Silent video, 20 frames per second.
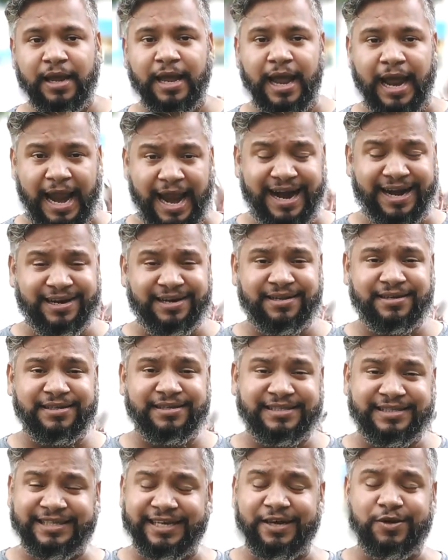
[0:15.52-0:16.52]
And
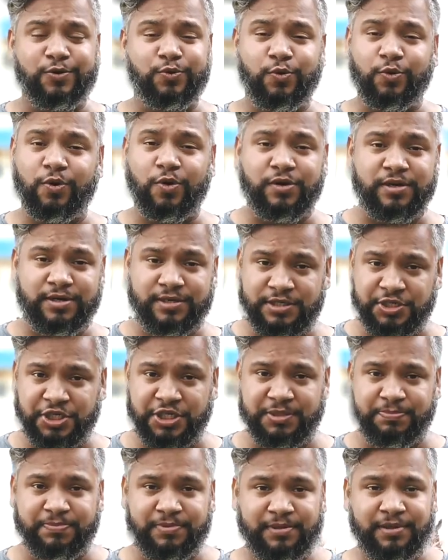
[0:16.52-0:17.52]
they are no longer
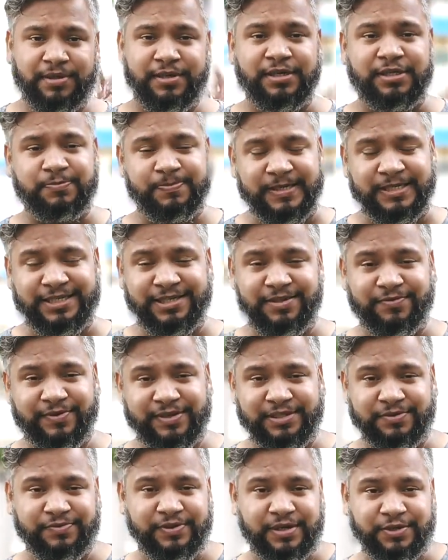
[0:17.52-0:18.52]
cheap, especially the
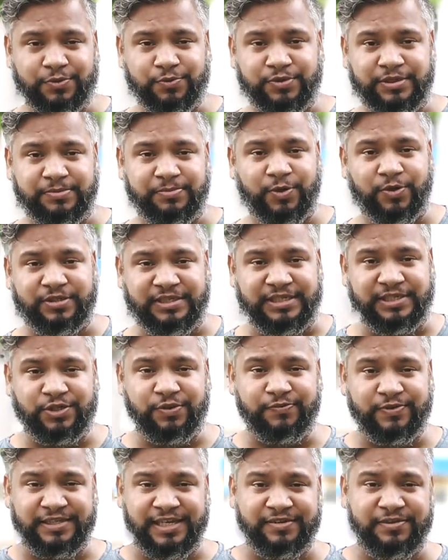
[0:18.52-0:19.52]
ones we are using, because each
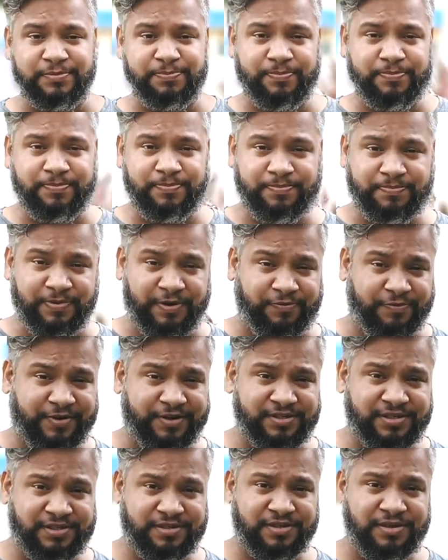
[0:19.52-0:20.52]
of us has a
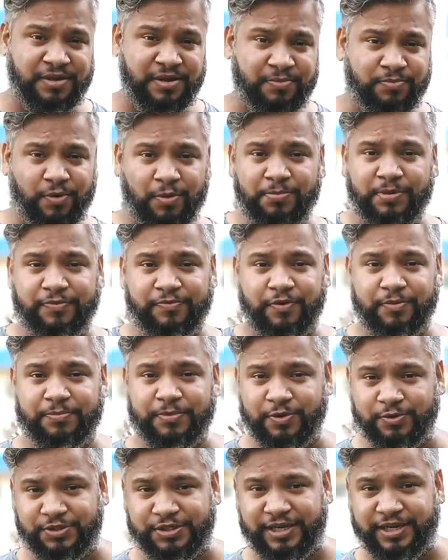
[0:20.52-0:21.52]
preference, probably for
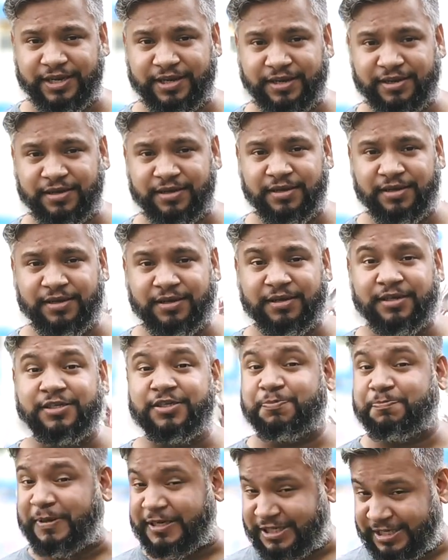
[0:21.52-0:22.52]
music,
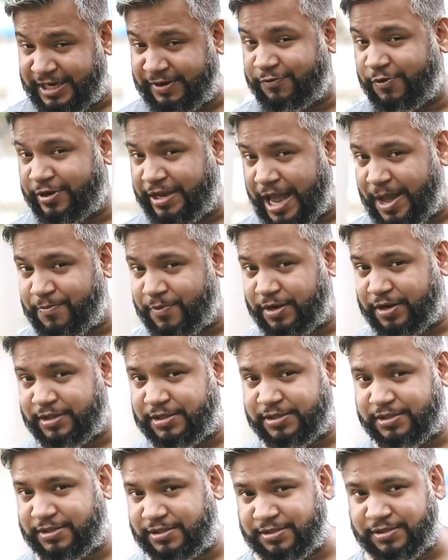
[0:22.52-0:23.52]
especially for
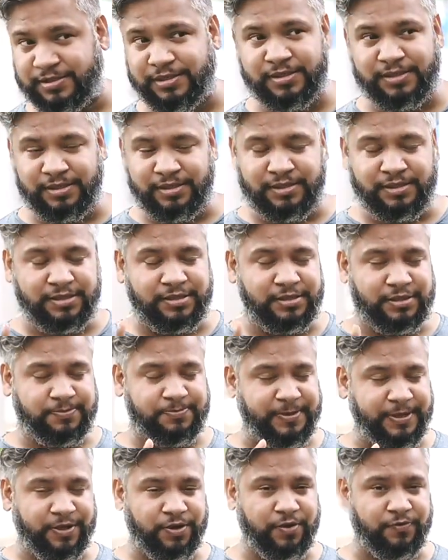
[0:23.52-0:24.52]
cameras.
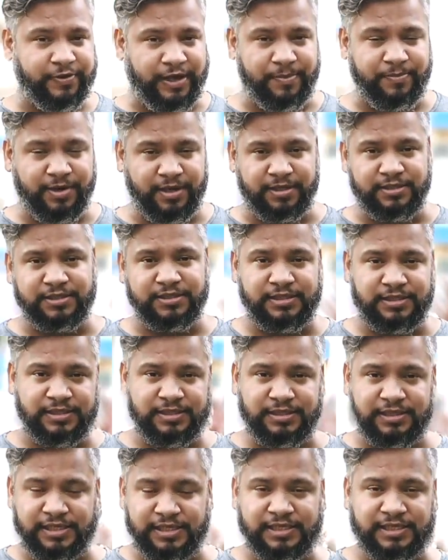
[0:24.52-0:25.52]
Speaking of cameras,
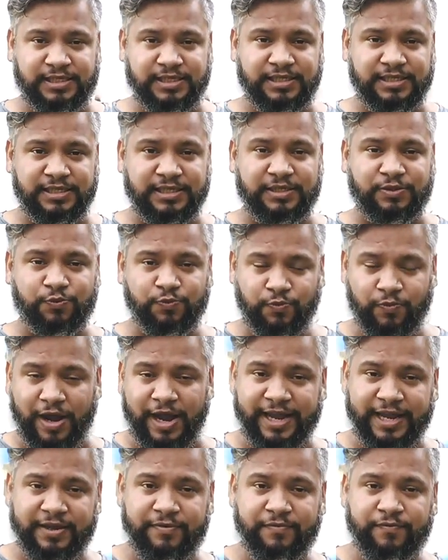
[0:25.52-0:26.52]
this is
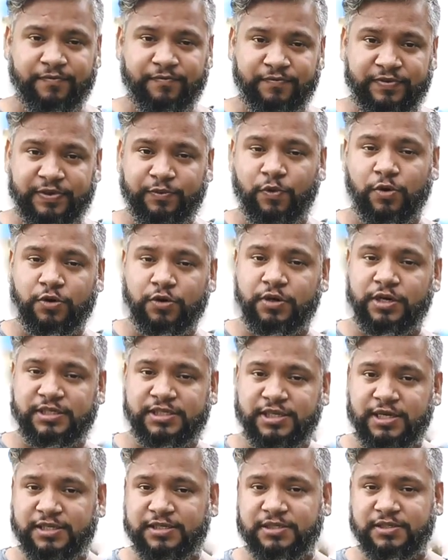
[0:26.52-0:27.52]
why we want to
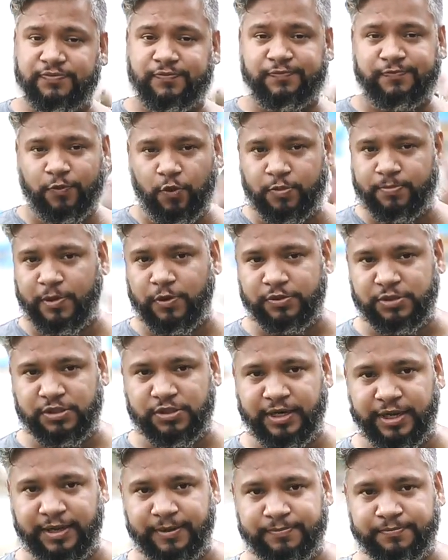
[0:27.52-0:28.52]
discuss phone mounts
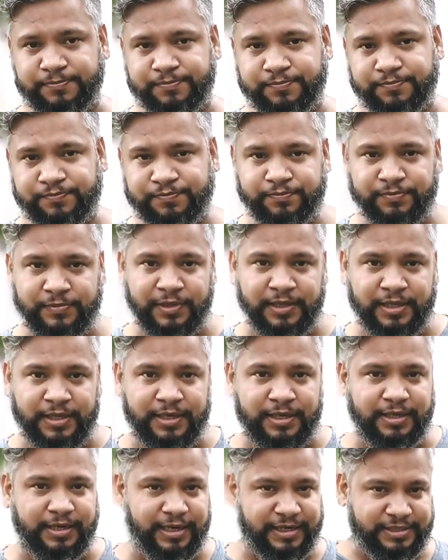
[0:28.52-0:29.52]
today.
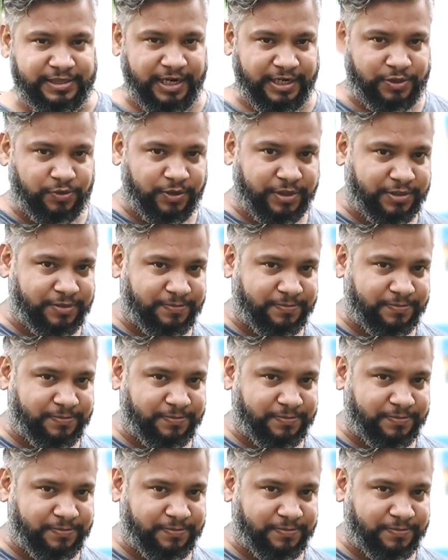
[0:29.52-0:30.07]
Let's get to it.